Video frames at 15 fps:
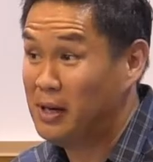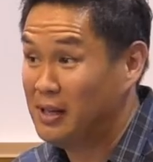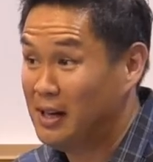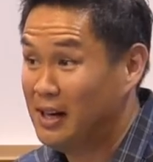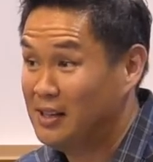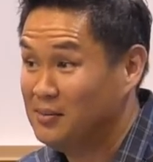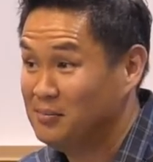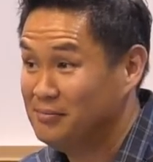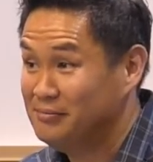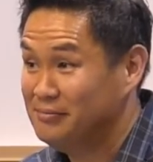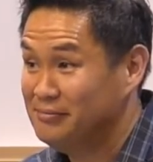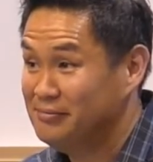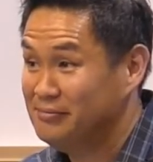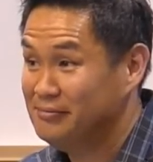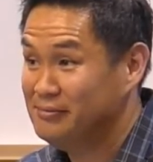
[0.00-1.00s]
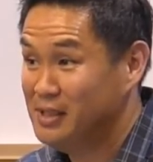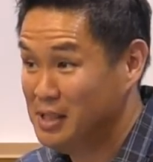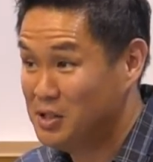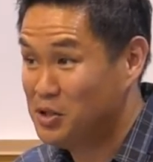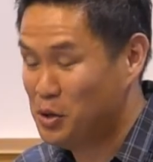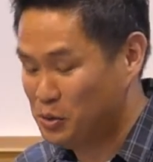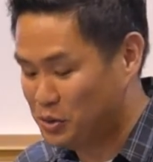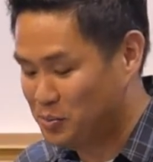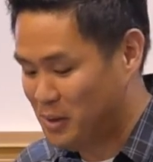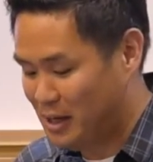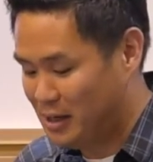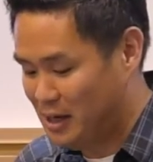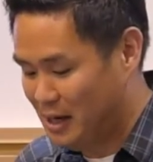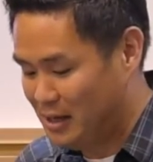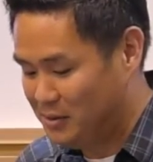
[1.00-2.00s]
God. He's chosen by
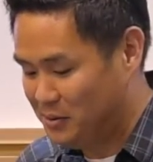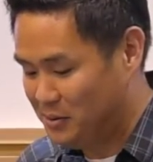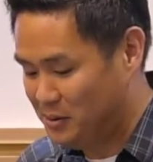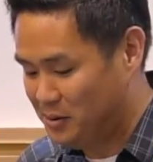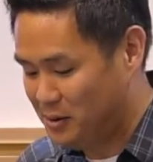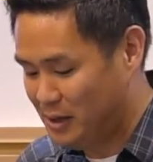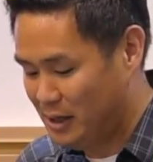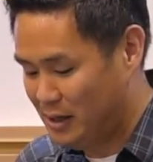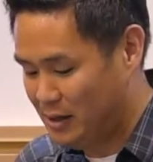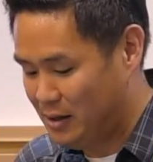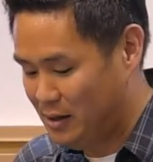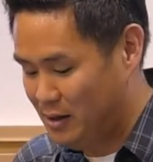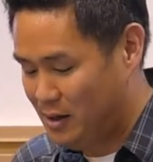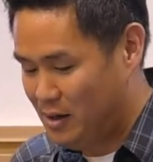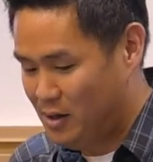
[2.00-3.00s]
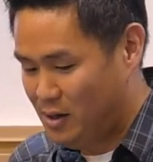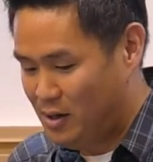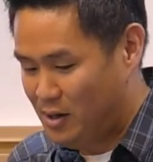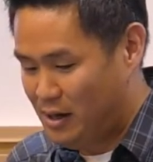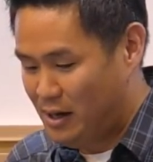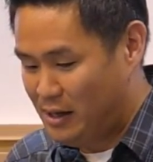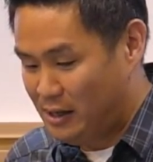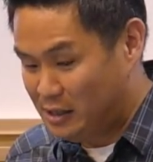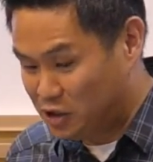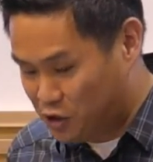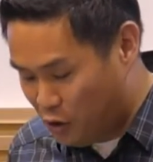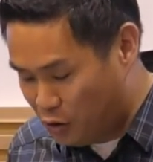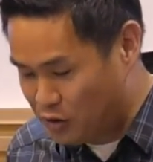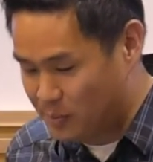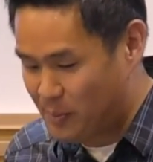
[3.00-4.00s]
God. Okay? He's
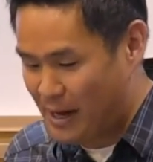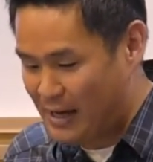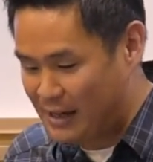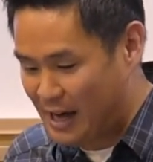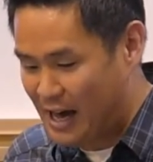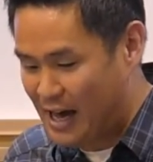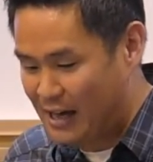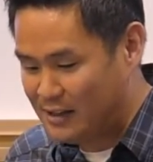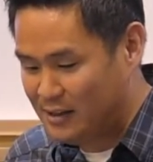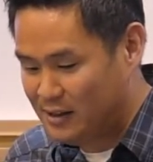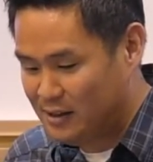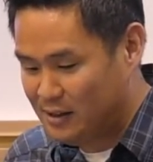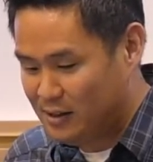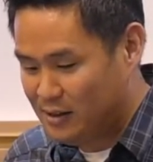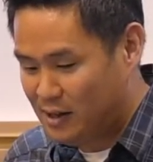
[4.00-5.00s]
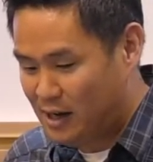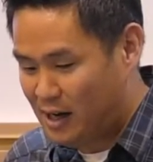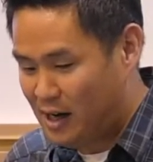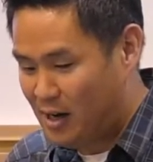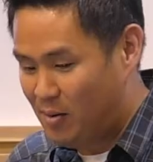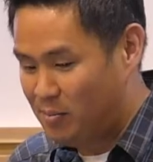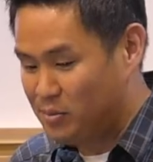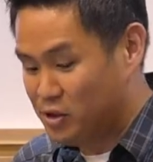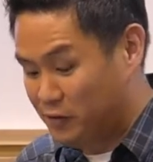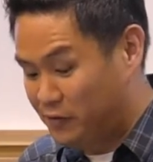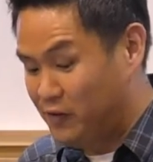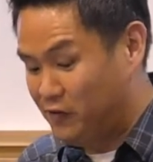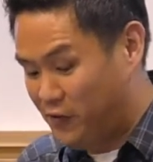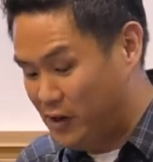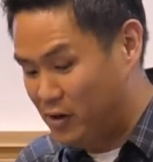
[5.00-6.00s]
chosen by God um, to
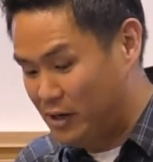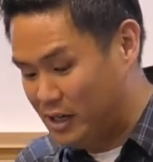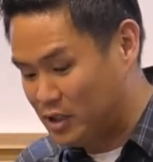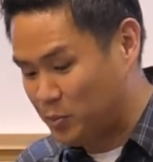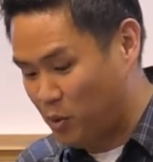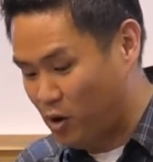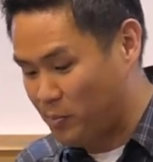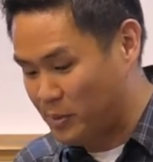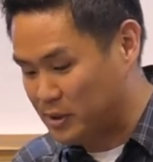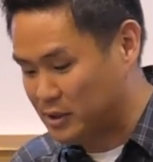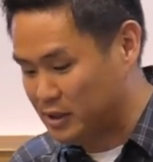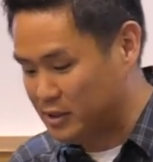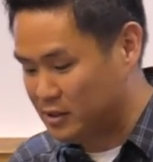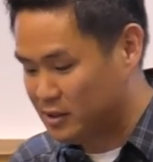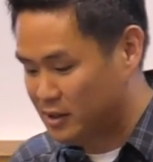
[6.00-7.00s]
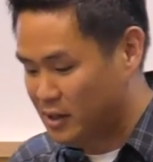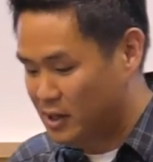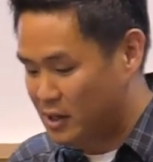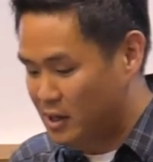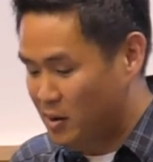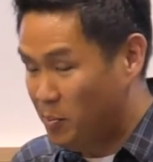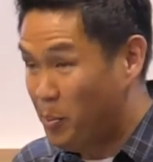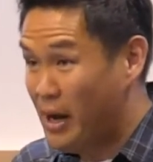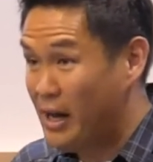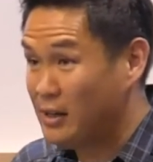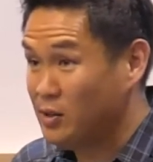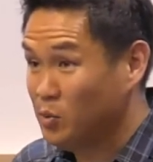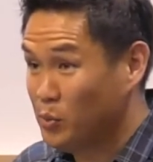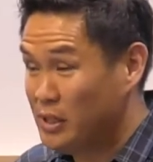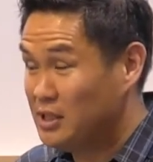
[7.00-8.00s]
fulfill his purposes, but
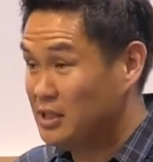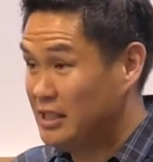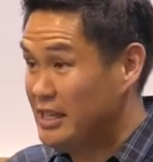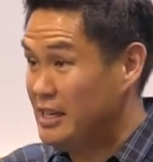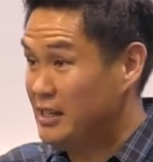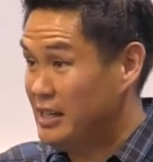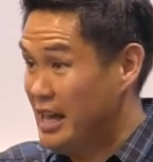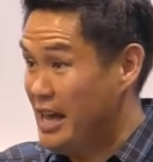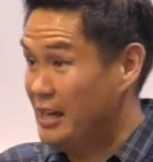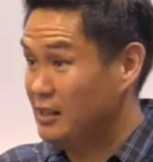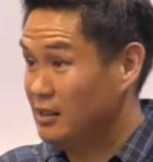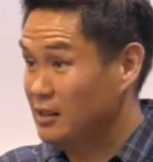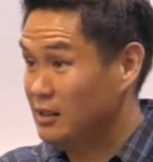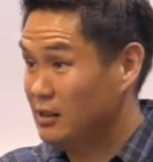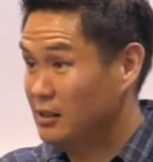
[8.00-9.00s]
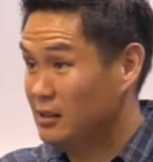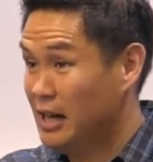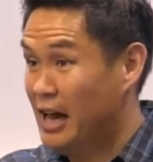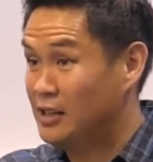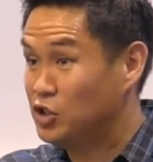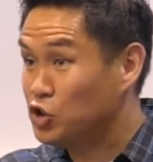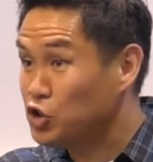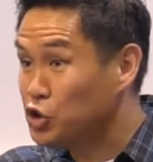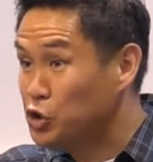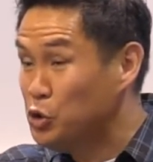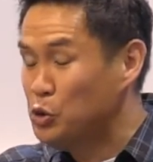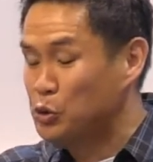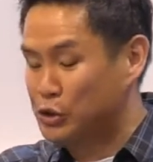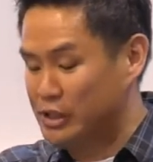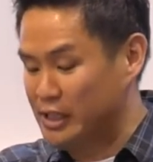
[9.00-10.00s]
we see again God's
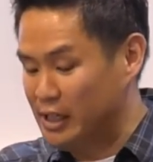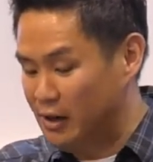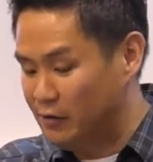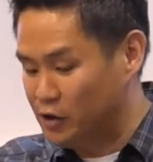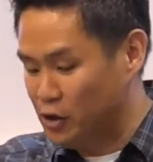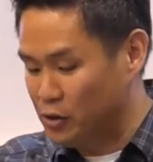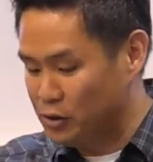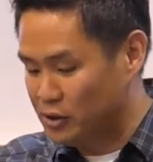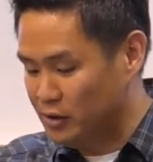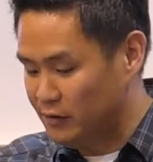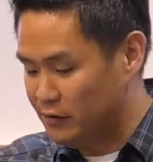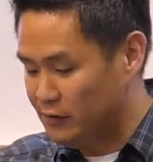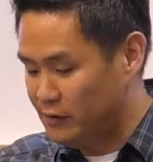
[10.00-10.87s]
choosing of Joseph.